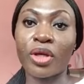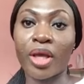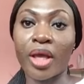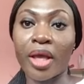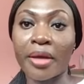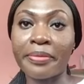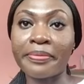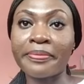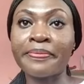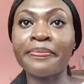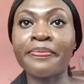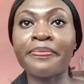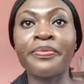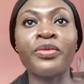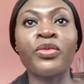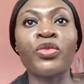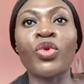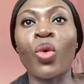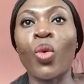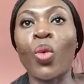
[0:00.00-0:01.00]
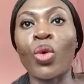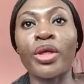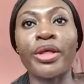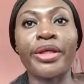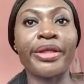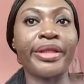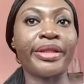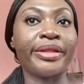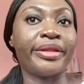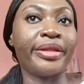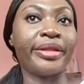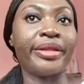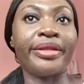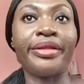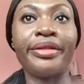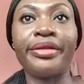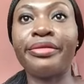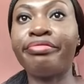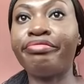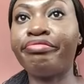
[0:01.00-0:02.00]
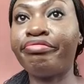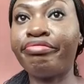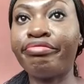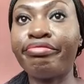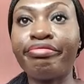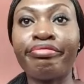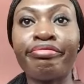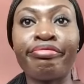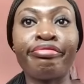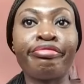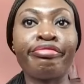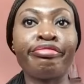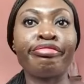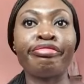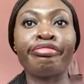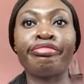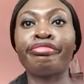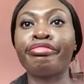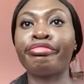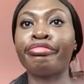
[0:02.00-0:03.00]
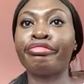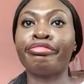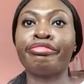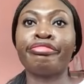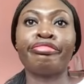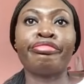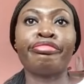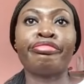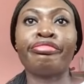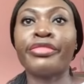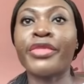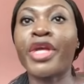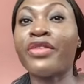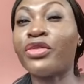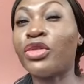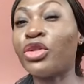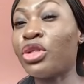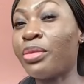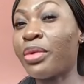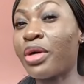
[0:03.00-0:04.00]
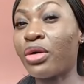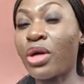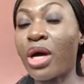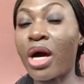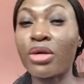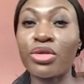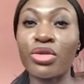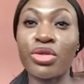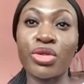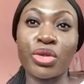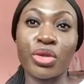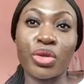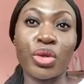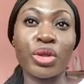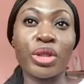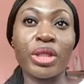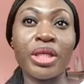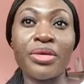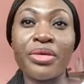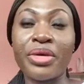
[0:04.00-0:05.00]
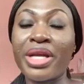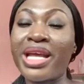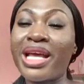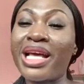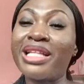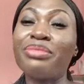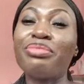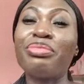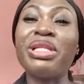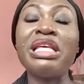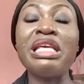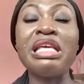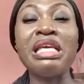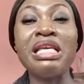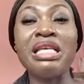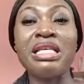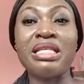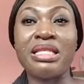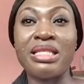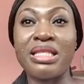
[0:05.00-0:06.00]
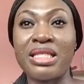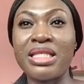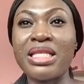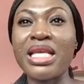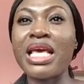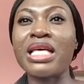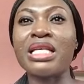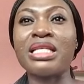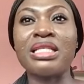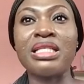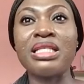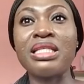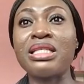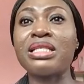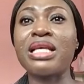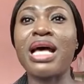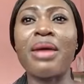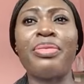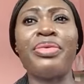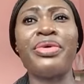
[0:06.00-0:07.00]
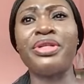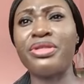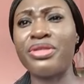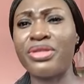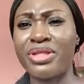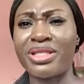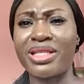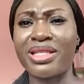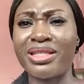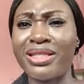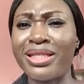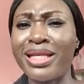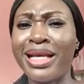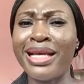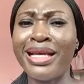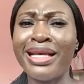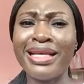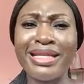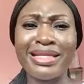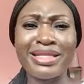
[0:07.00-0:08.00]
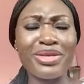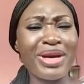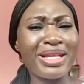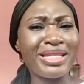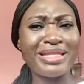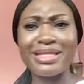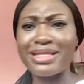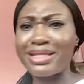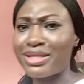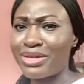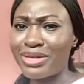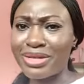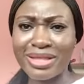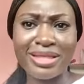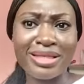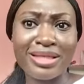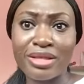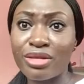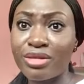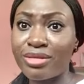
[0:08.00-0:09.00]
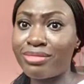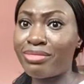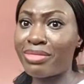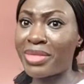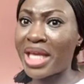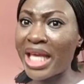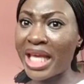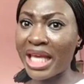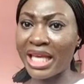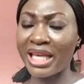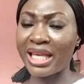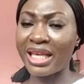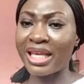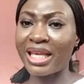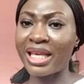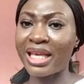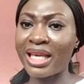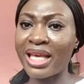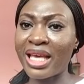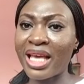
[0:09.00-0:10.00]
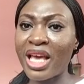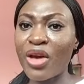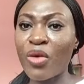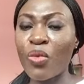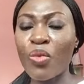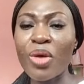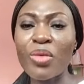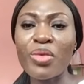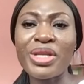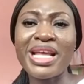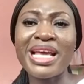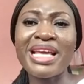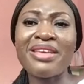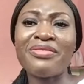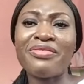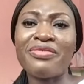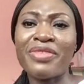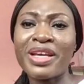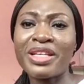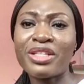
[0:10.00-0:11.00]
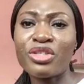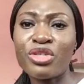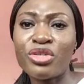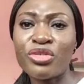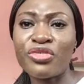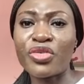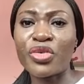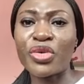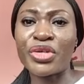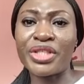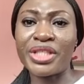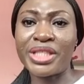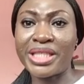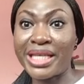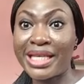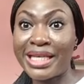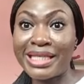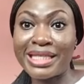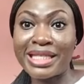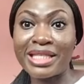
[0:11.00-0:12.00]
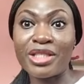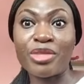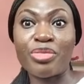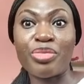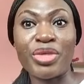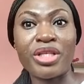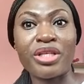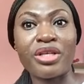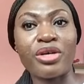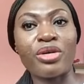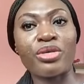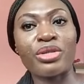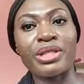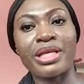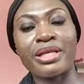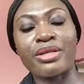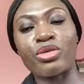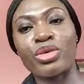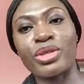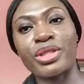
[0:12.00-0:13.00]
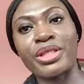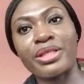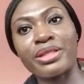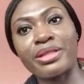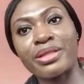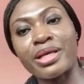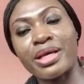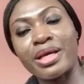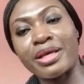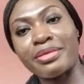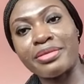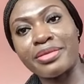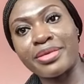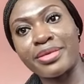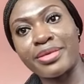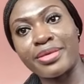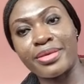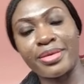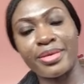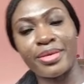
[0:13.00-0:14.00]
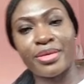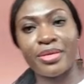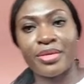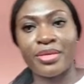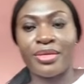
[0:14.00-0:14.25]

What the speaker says: Okay, what other thing? After about how to use your cutlery, and please, yes, this happens and it's quite disgusting to me. Why would I invite you for a date and you pick calls like 20 times?